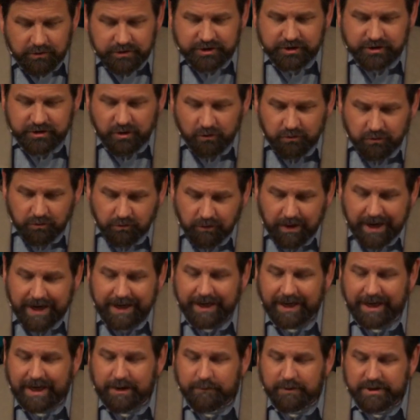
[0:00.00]
so
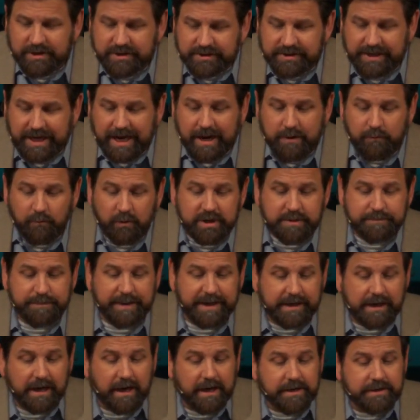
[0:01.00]
greatly with sin was
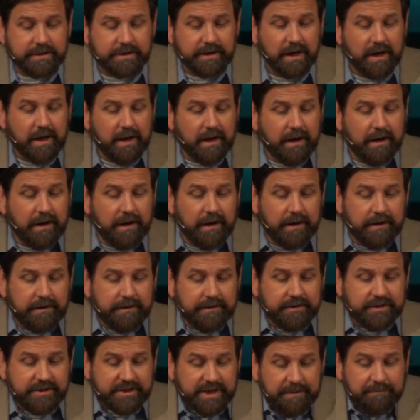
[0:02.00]
because
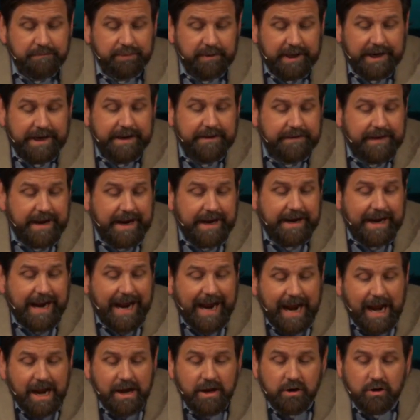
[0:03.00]
simply they
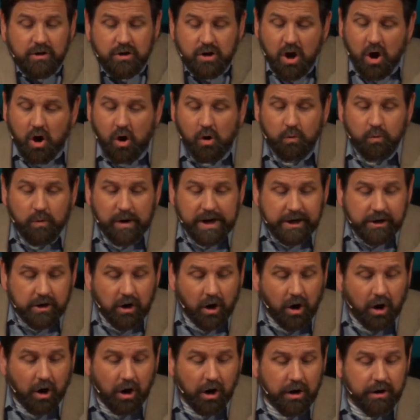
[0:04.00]
had no
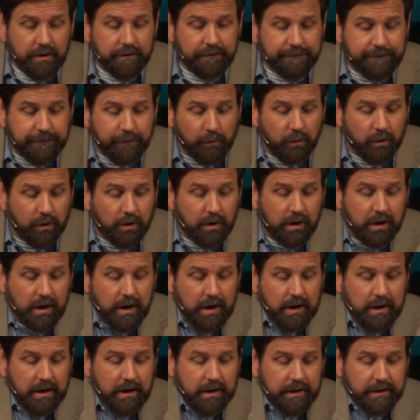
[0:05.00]
regard for
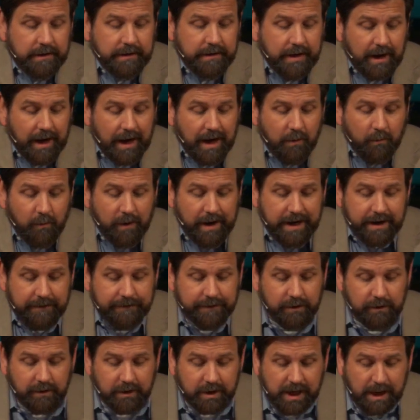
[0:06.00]
Yahweh.
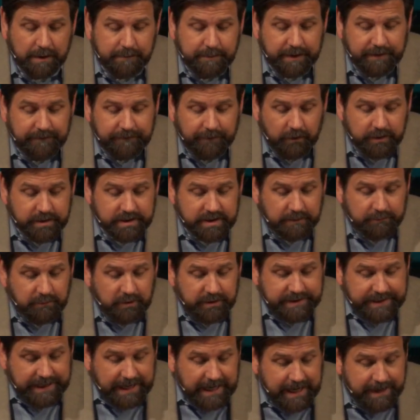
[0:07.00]
If you look up in verse
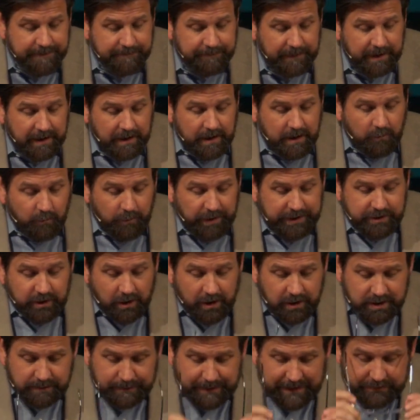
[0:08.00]
number 10, we
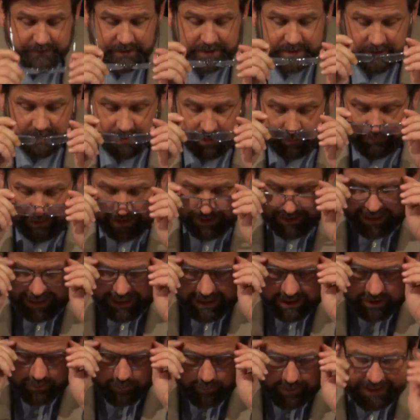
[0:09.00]
talked about this a little bit
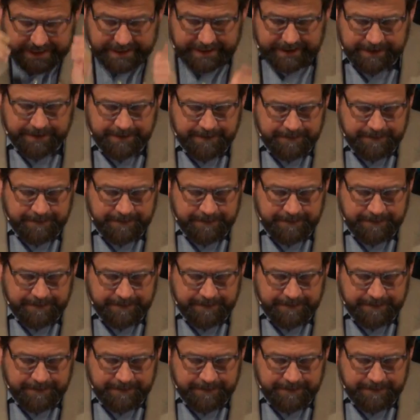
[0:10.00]
last week